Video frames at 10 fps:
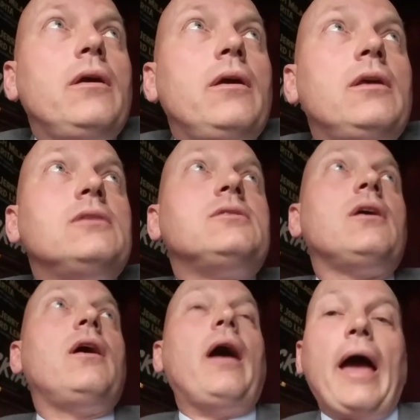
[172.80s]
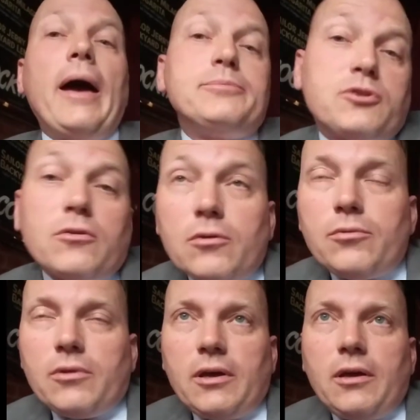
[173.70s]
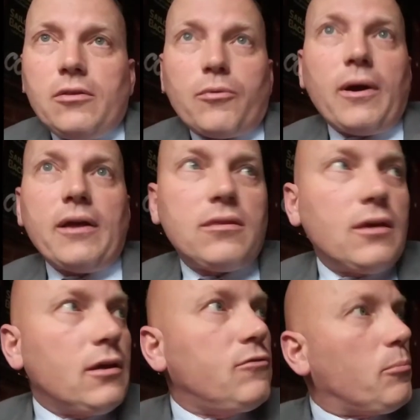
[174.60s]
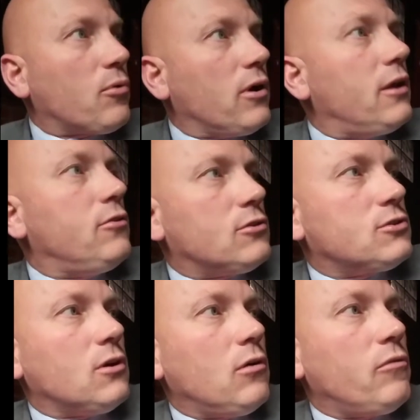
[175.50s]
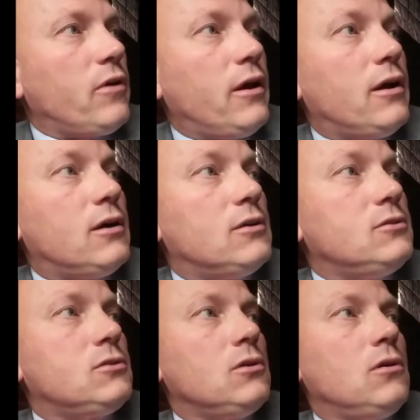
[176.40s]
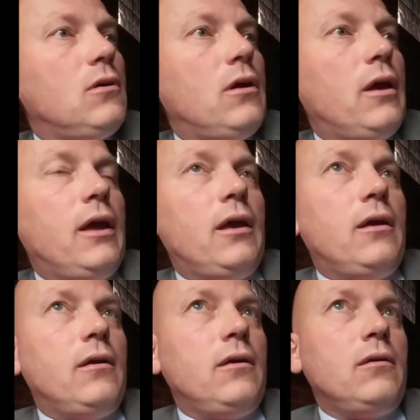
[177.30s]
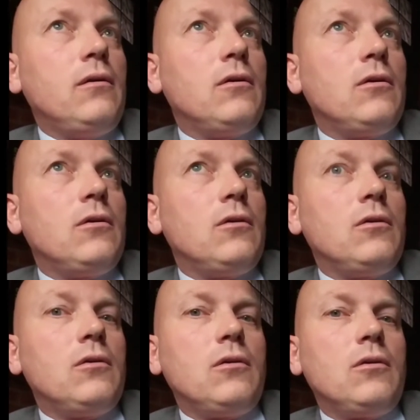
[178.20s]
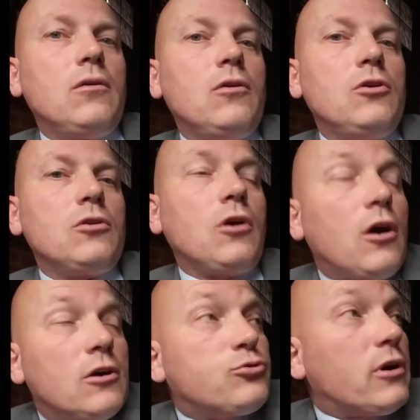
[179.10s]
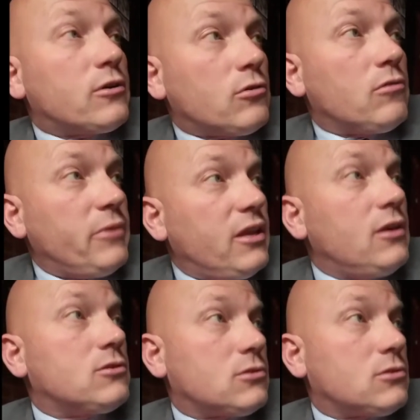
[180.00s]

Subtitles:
It is absolutely the right thing to brand yourself as a contractor of media